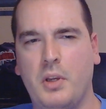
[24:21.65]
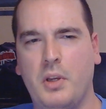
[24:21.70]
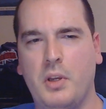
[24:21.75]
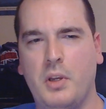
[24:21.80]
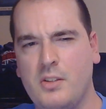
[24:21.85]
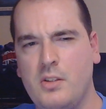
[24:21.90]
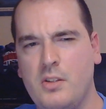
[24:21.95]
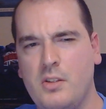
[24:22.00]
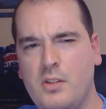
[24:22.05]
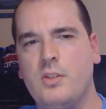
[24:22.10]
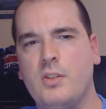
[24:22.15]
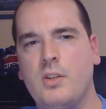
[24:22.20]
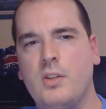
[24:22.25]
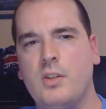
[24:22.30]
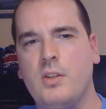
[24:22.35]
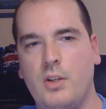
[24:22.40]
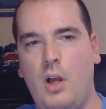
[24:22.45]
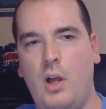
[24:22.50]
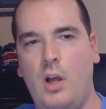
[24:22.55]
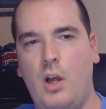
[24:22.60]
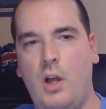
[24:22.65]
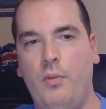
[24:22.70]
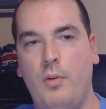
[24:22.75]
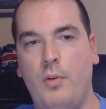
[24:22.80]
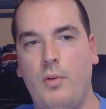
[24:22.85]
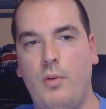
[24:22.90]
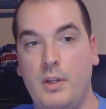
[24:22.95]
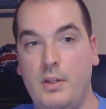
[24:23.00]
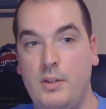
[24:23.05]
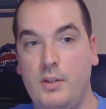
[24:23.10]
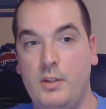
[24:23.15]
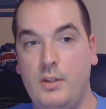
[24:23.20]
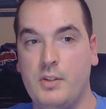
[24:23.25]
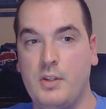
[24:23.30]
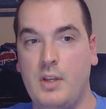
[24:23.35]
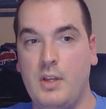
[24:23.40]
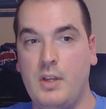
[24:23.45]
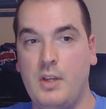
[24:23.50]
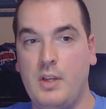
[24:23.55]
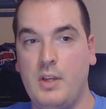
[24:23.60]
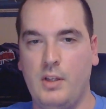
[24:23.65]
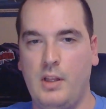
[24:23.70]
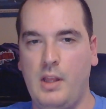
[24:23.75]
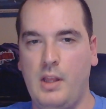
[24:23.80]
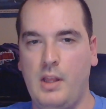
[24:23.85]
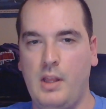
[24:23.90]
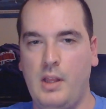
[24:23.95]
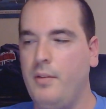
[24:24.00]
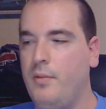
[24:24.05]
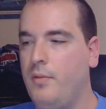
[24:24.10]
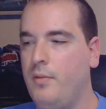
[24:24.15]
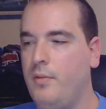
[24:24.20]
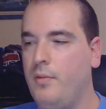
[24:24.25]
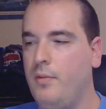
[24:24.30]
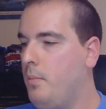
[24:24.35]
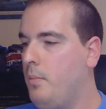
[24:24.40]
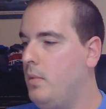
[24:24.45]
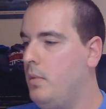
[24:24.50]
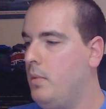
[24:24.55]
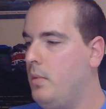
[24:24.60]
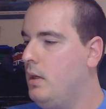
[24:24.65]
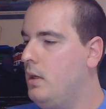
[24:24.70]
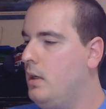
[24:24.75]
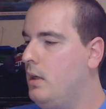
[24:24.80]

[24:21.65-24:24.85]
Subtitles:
It doesn't discuss all of them, but it discusses a lot of them,